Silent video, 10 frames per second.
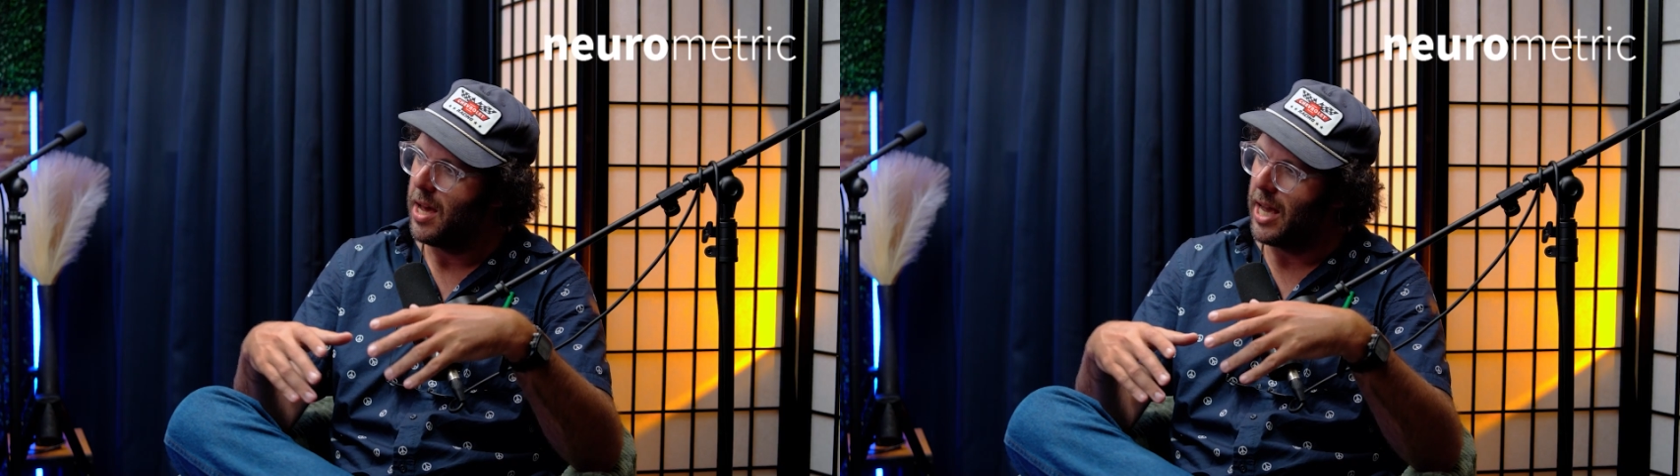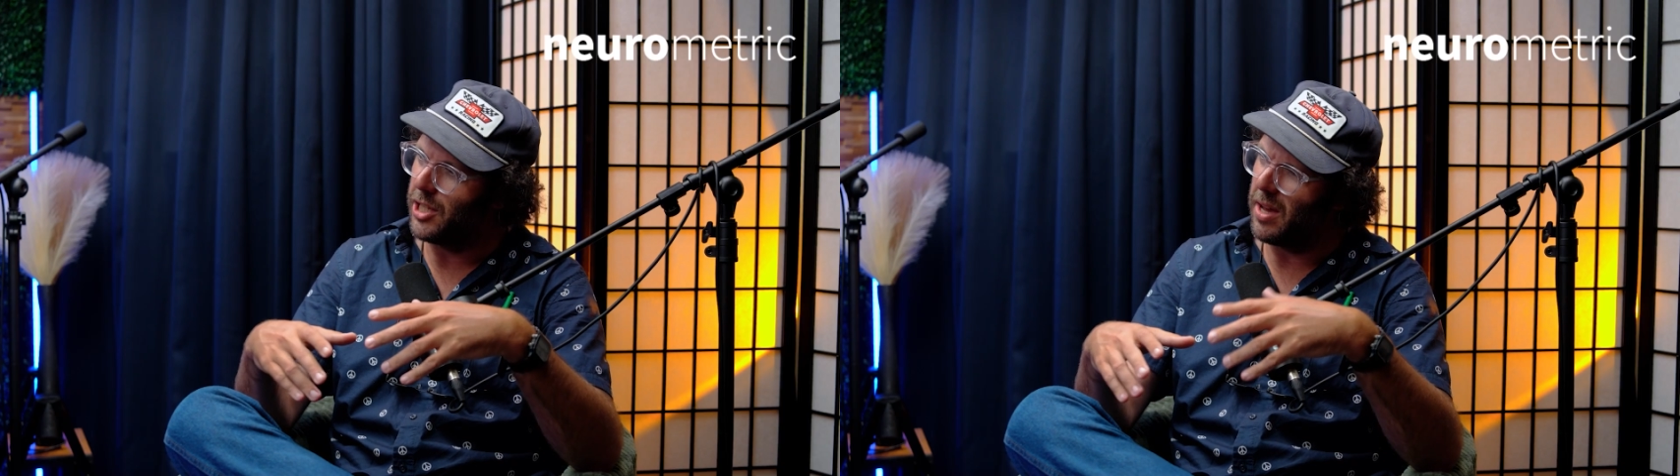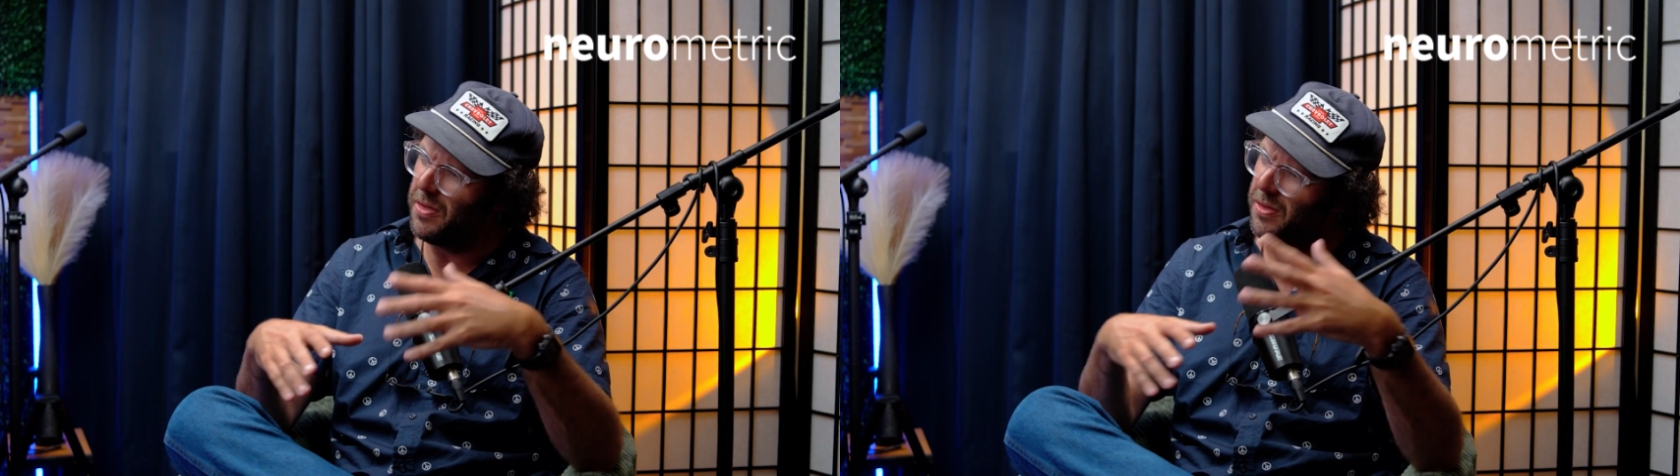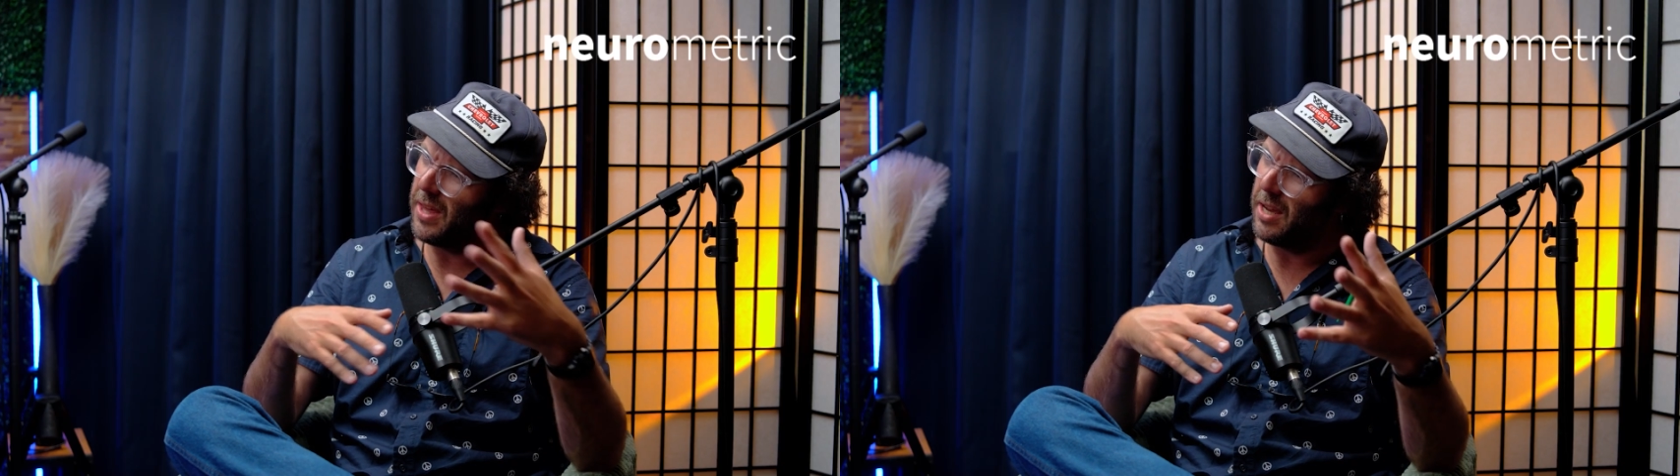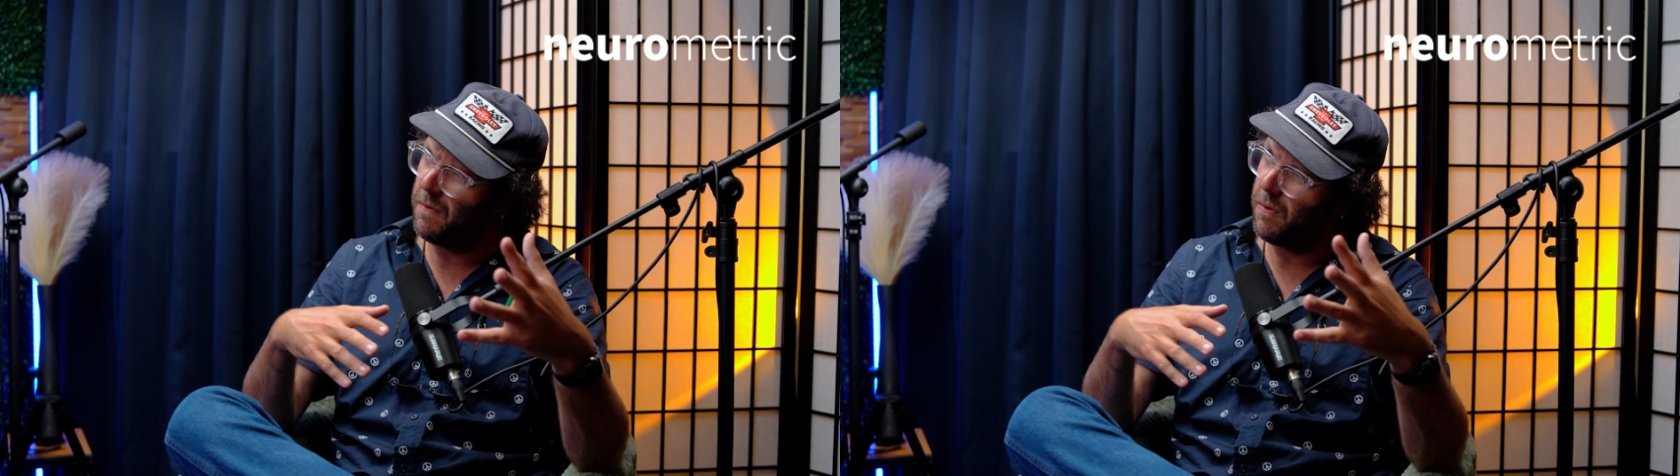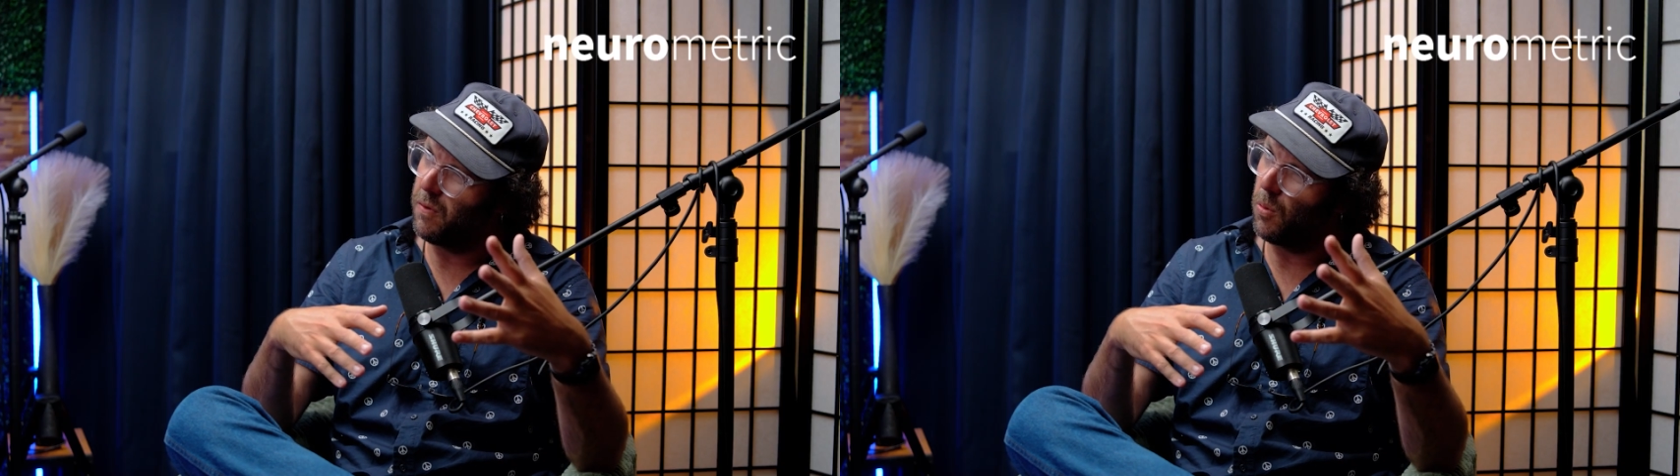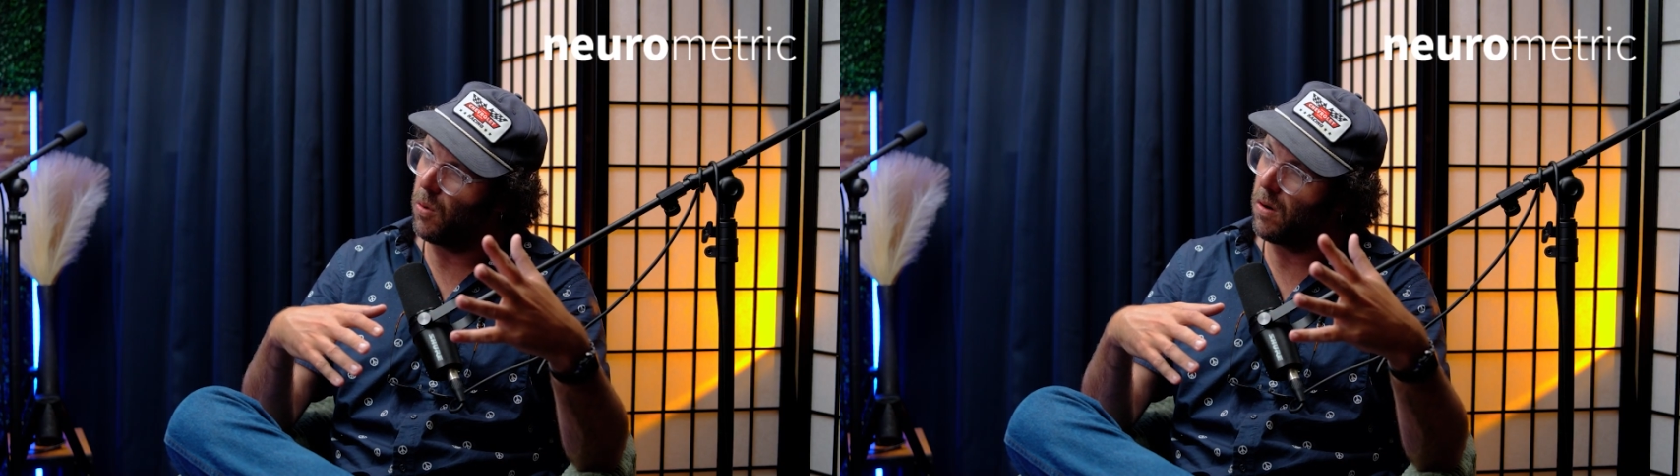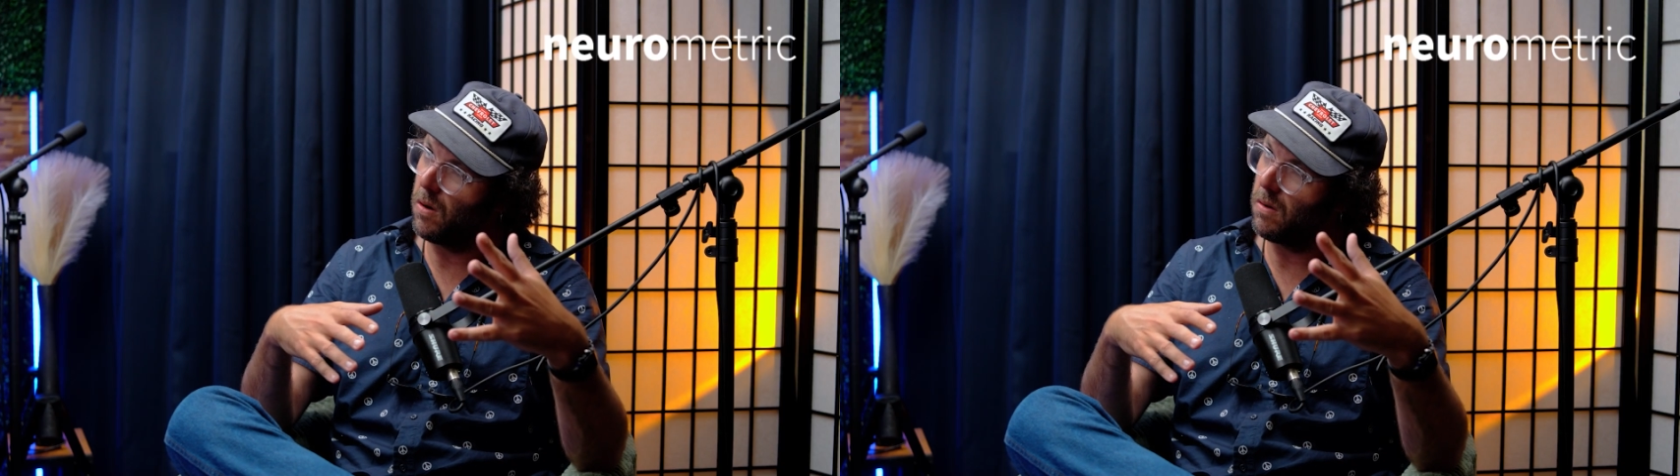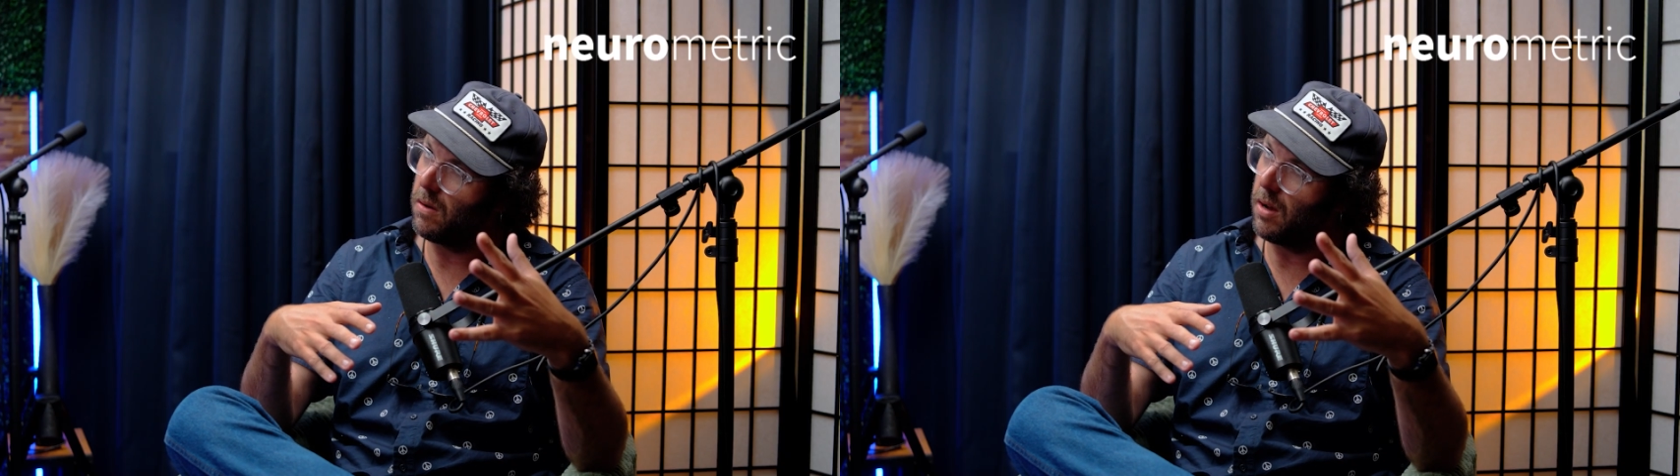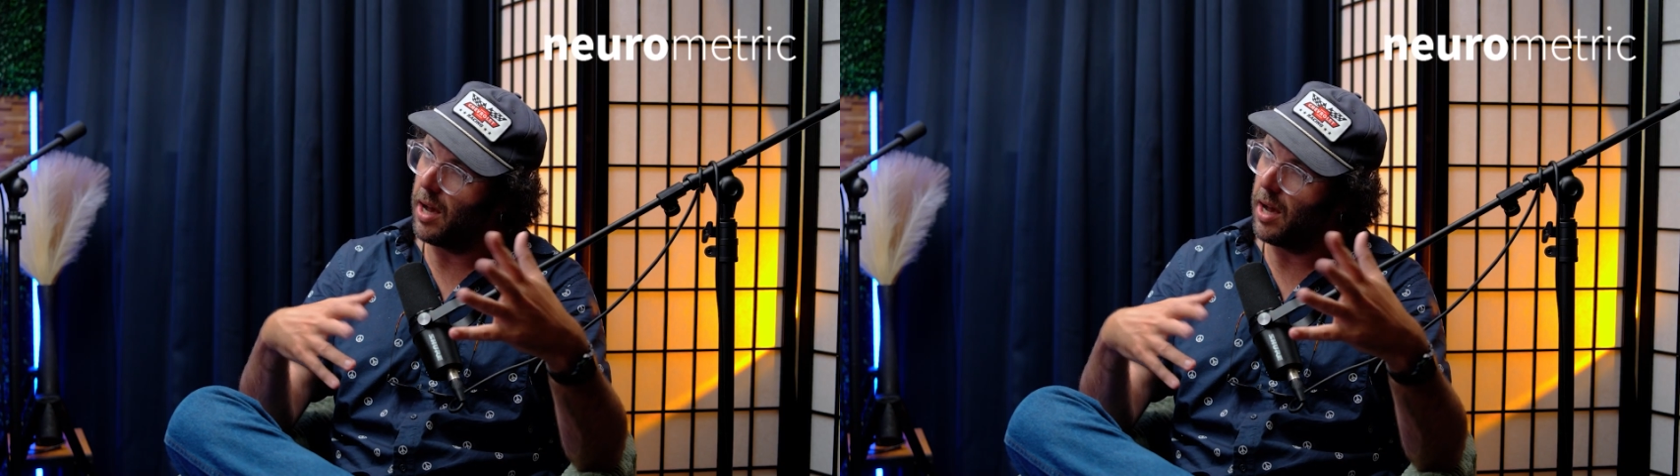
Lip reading: And so I think for